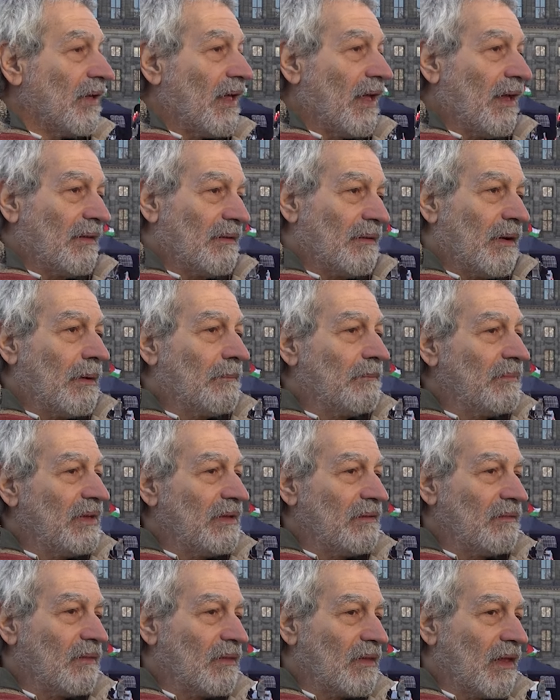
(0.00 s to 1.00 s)
And I
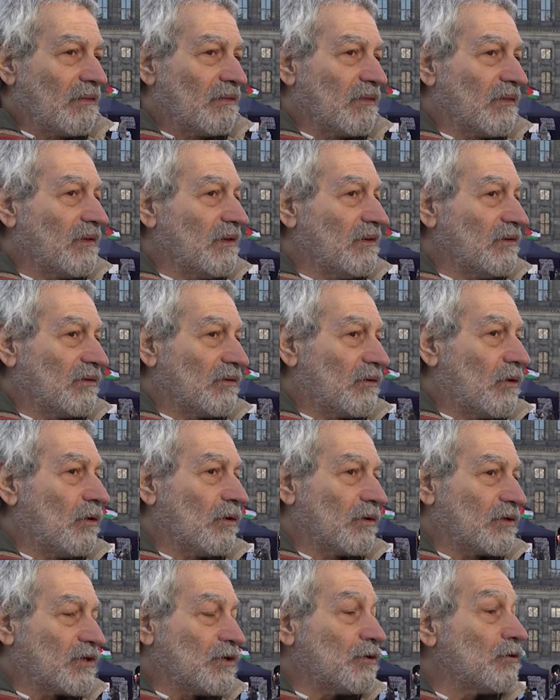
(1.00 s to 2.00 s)
mean that the
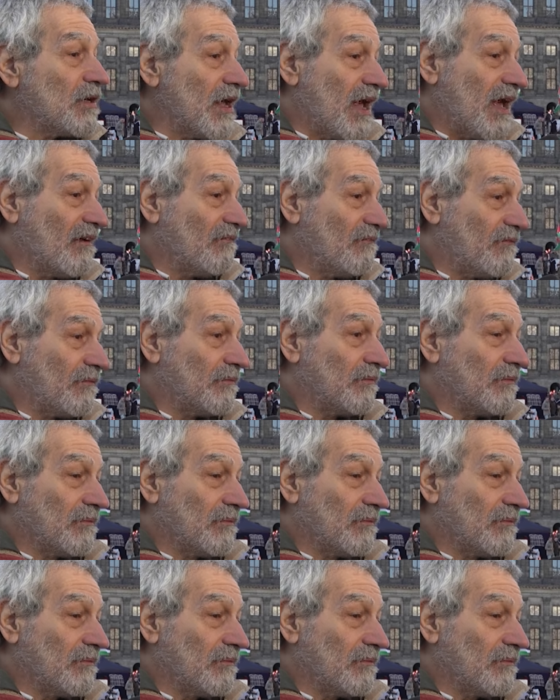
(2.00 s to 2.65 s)
court could have,